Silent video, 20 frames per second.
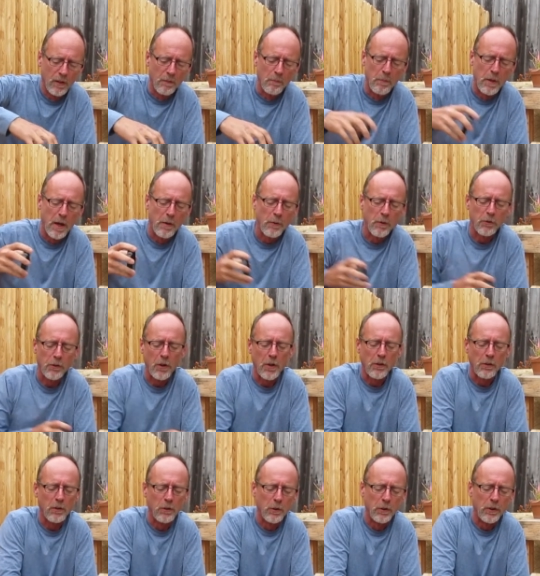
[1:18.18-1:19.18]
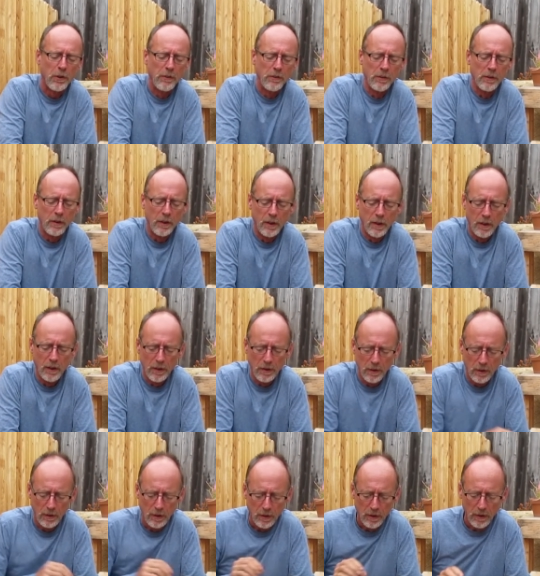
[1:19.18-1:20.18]
Batteries are included
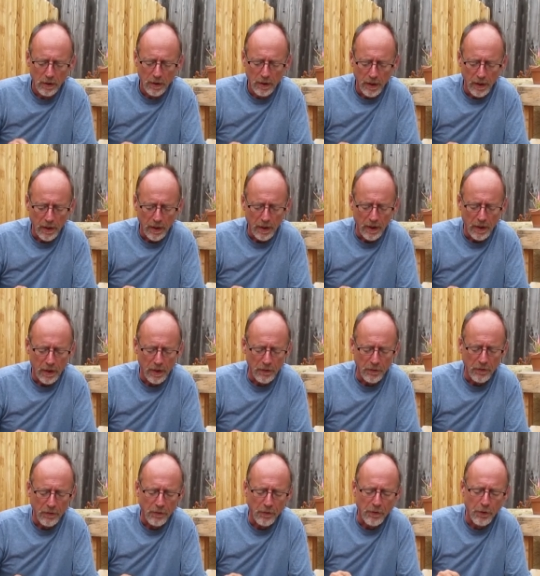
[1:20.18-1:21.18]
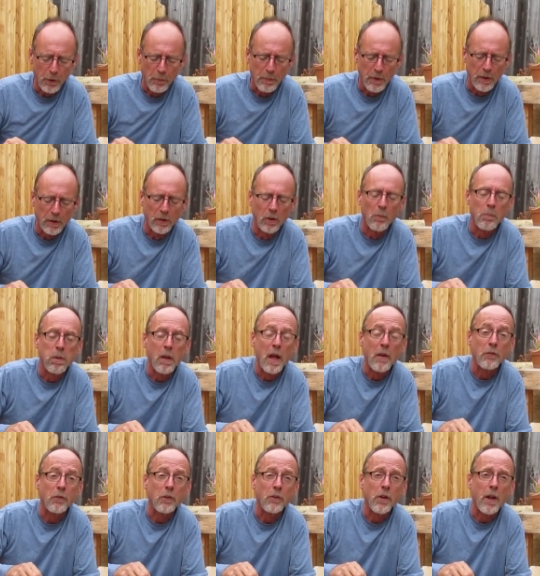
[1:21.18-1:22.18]
and there'll be a little
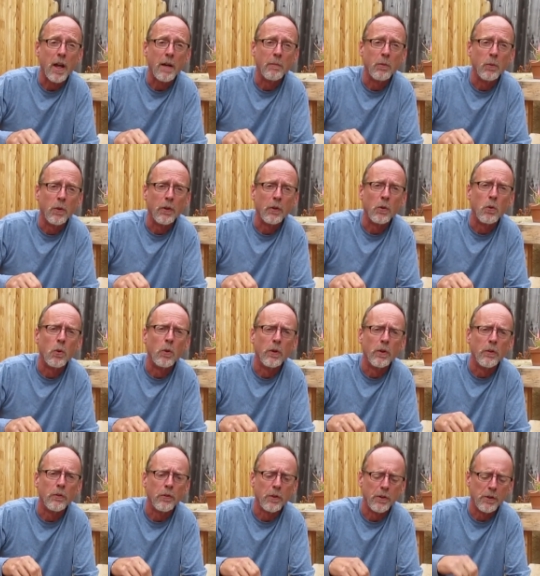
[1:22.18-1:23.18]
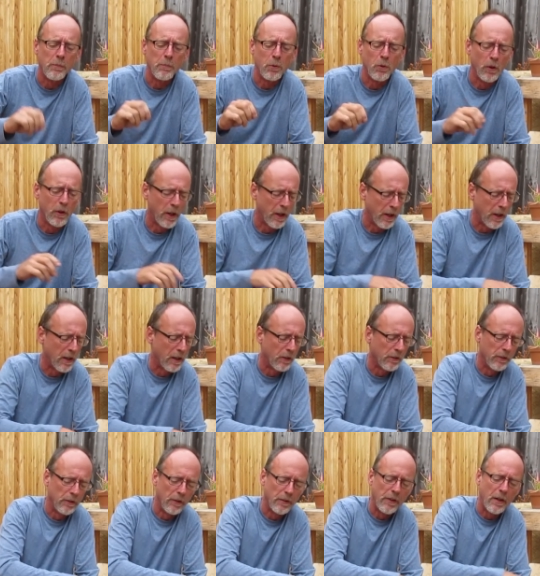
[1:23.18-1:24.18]
plastic tab in one of the corners and you pull that out
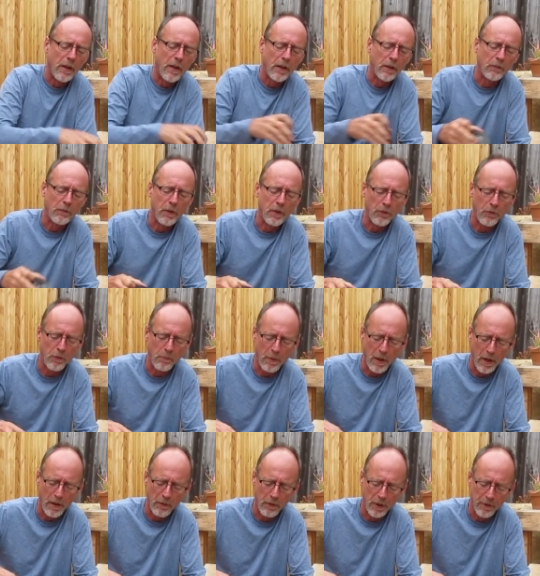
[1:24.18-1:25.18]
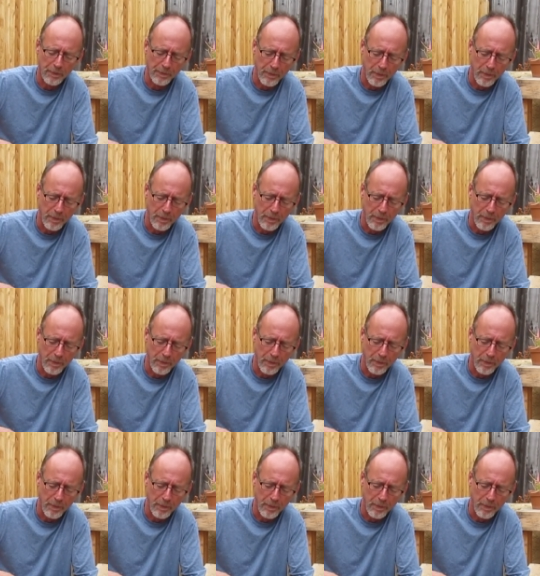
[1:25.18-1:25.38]
and that activates the battery